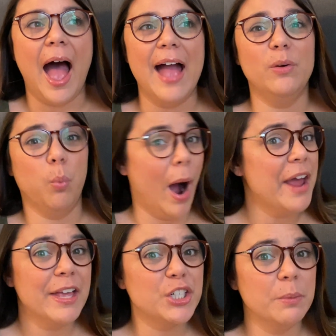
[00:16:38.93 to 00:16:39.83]
and
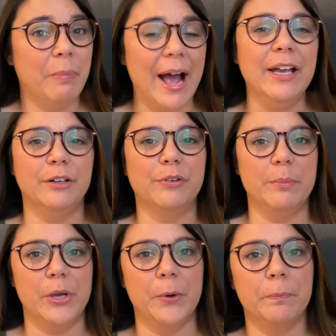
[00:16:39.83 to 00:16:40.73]
why they should buy it
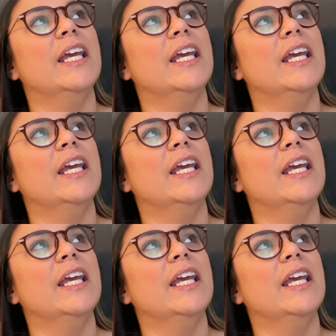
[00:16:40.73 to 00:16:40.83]
from you.